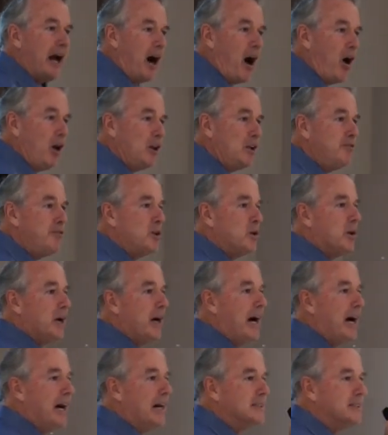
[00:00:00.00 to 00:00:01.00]
All of you
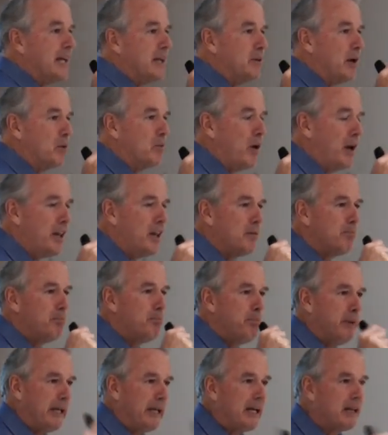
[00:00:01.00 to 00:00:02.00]
guys, and, and, one of the
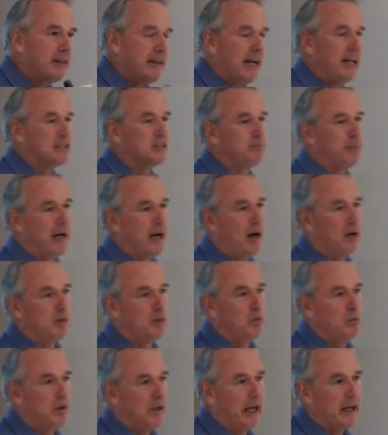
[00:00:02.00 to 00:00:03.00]
big things about
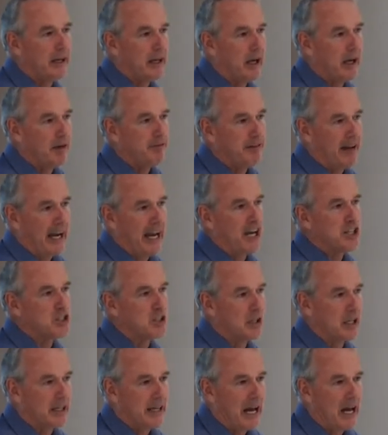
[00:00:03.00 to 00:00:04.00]
like
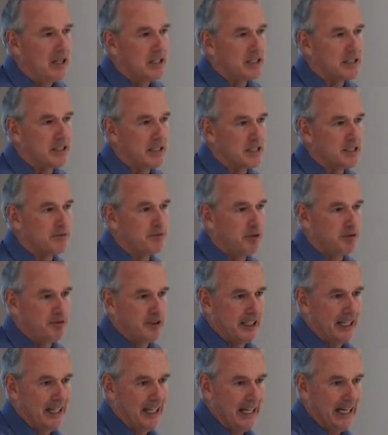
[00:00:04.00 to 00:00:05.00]
financial analysis
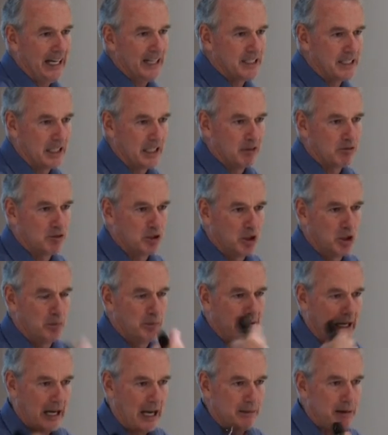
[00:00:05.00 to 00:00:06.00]
for the geeks in the room,
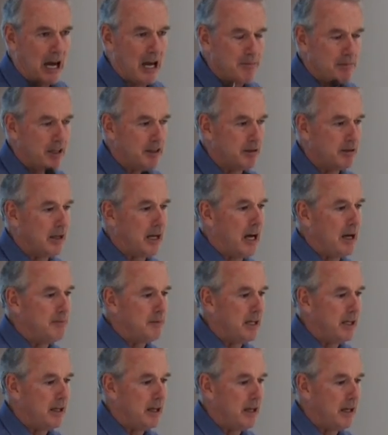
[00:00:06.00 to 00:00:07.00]
and I, am a, I'm
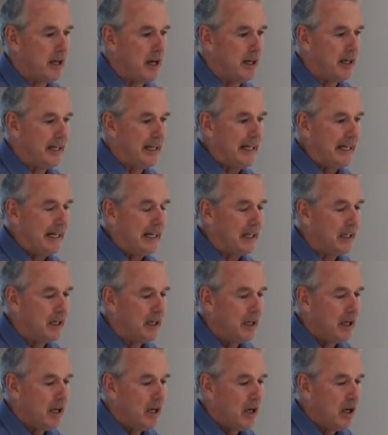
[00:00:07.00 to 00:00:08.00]
a, a geek,
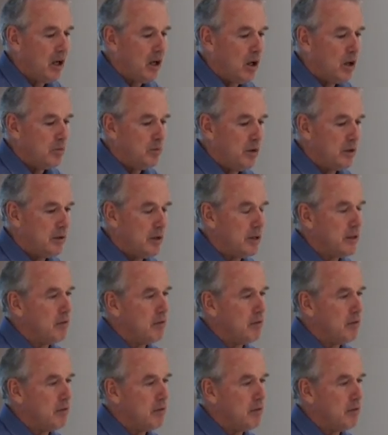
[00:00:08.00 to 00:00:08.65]
the,